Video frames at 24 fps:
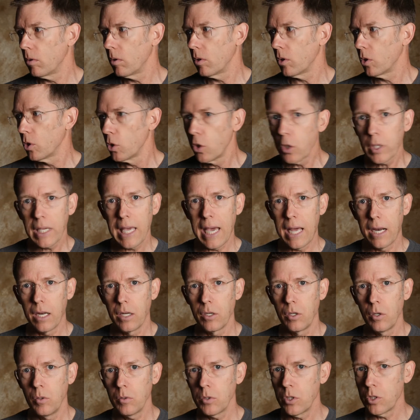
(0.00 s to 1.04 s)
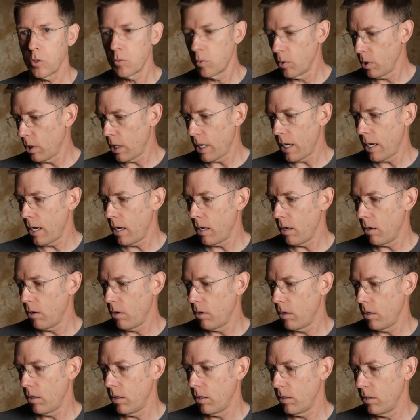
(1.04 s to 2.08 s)
Look at it. Don't just rely
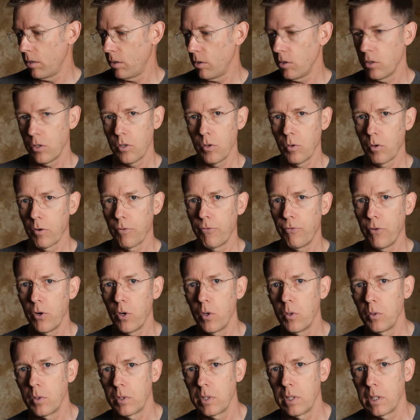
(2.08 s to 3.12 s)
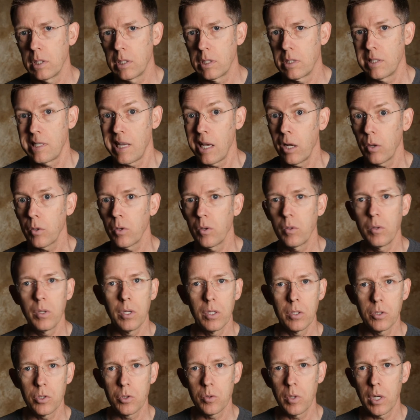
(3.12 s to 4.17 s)
on your phone to tell you the
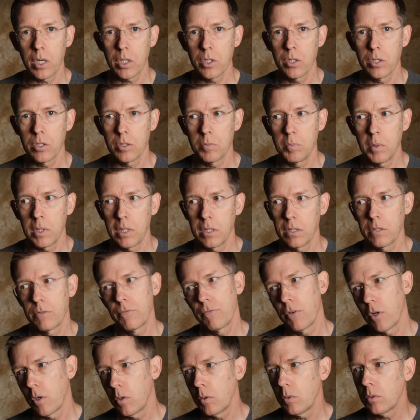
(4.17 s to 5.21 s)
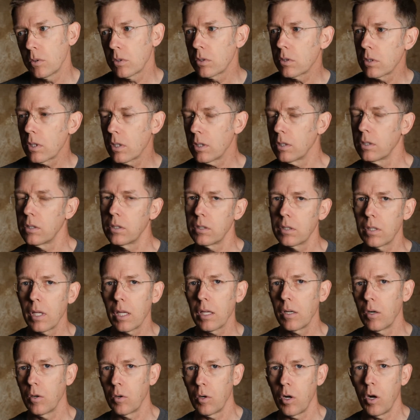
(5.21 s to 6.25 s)
instructions, because phones, they
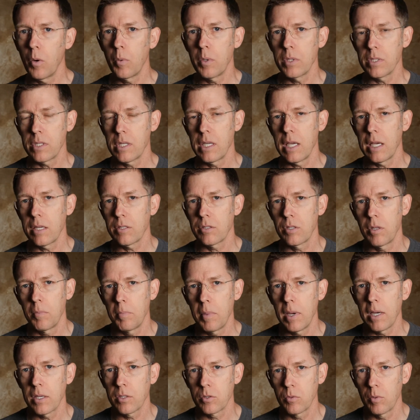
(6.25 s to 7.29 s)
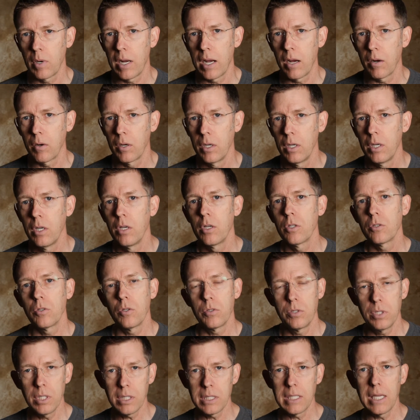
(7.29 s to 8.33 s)
don't always guess the best route. So
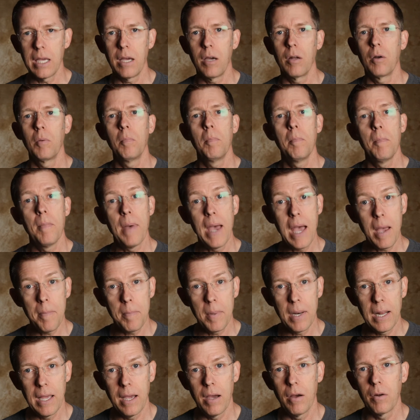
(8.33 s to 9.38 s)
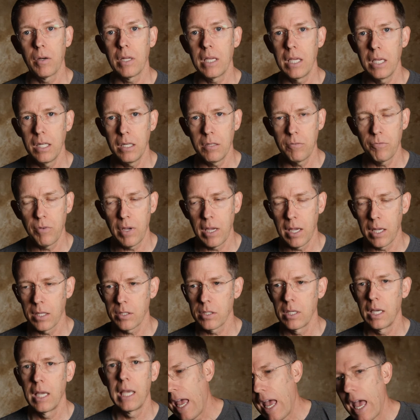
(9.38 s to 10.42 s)
sit down, map it out in advance,
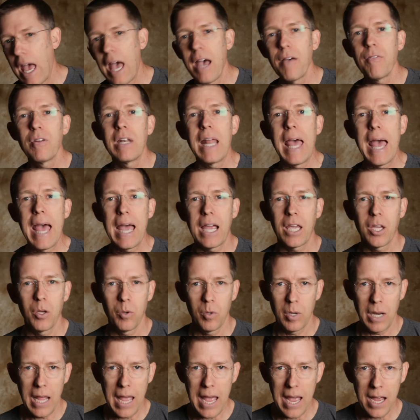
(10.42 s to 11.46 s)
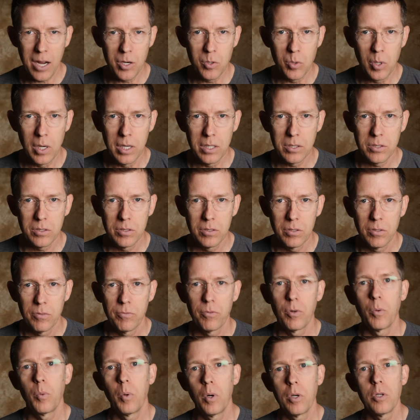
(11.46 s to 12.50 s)
have an accurate address
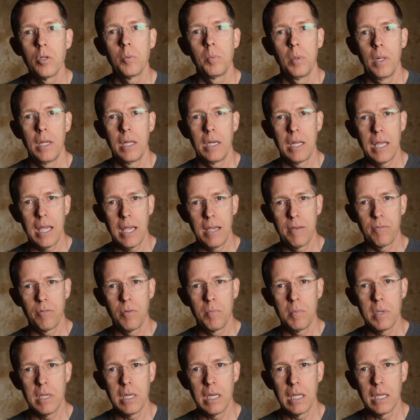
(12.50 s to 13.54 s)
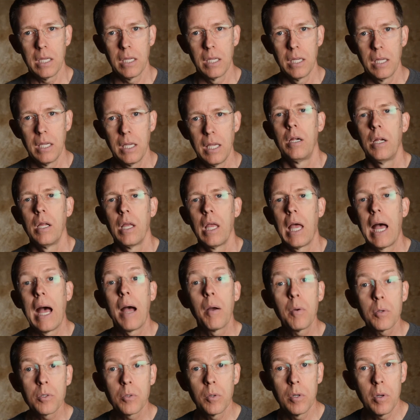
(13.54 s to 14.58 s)
for where you plan to have the meeting. I
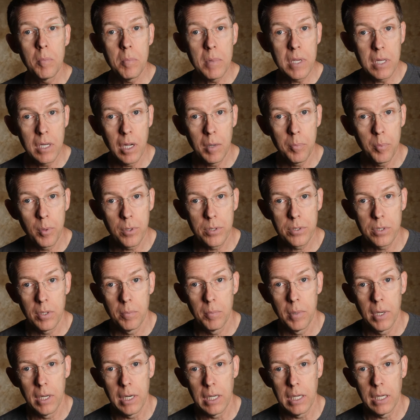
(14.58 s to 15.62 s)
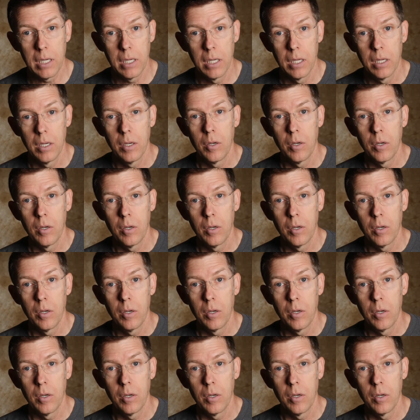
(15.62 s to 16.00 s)
was going to meet up with somebody,